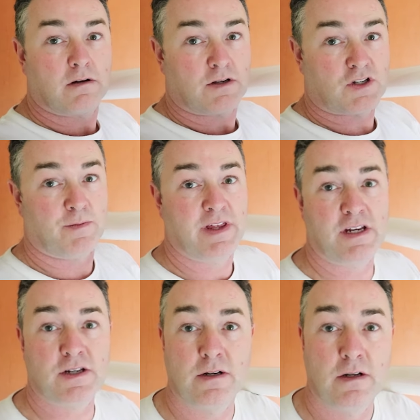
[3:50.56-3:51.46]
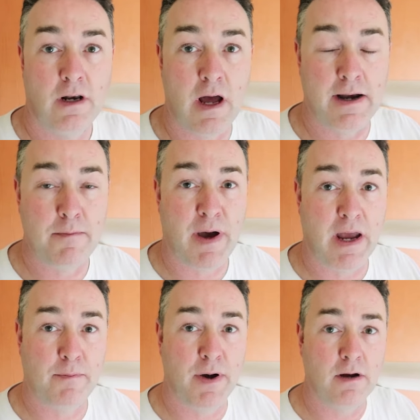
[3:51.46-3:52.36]
some of this lining
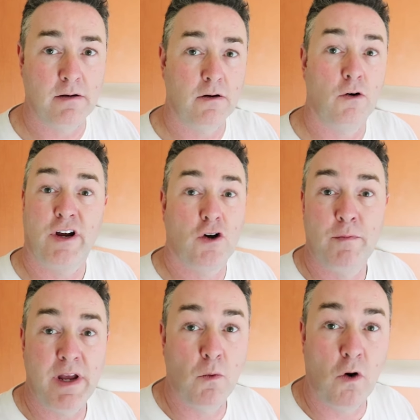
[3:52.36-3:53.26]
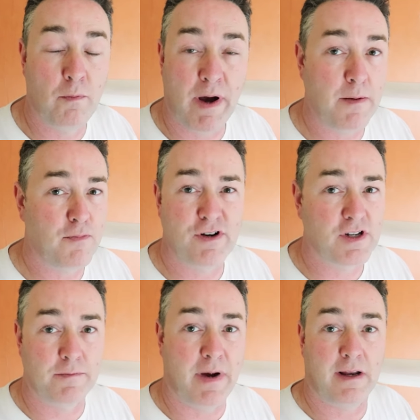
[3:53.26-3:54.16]
paper, or it could be a wallpaper, it
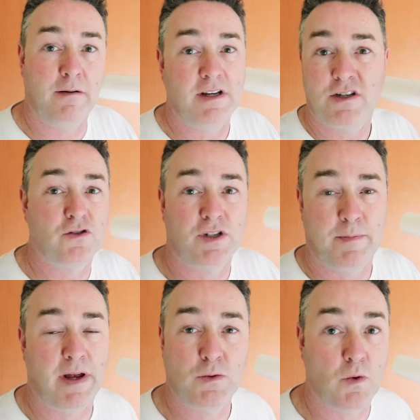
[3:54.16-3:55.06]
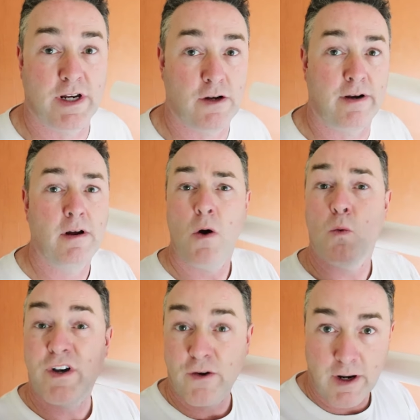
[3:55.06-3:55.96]
doesn't matter, it just depends what you're doing.
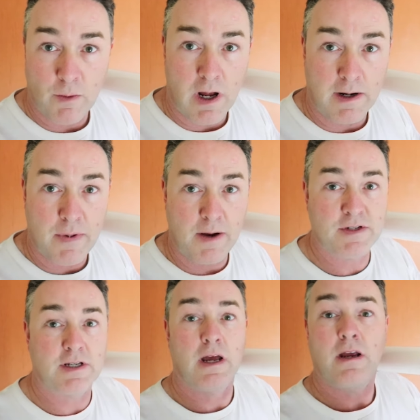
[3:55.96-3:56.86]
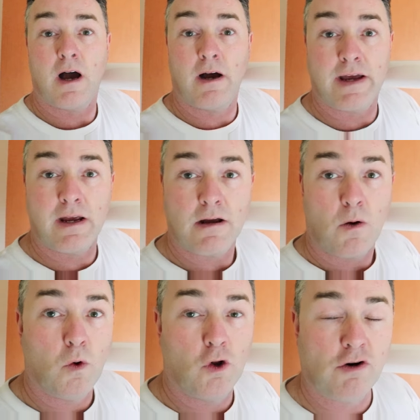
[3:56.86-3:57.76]
We're doing it with lining paper today, i.e.
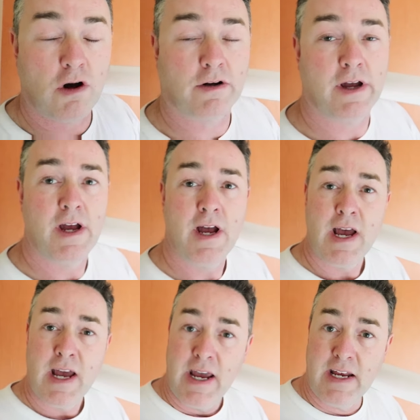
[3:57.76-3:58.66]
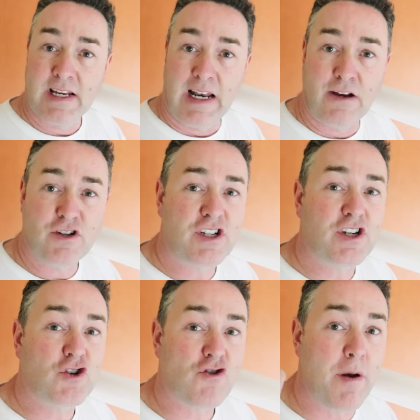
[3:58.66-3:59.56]
WallRock. It allows you
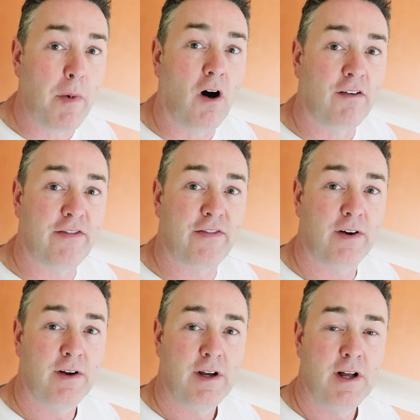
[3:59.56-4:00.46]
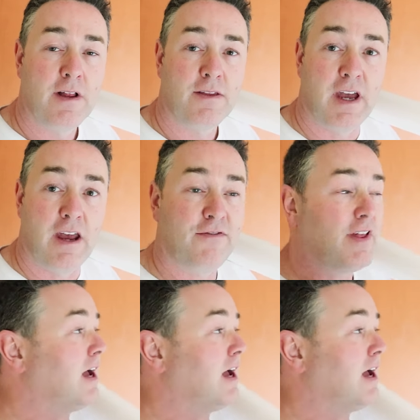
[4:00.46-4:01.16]
to trim off that if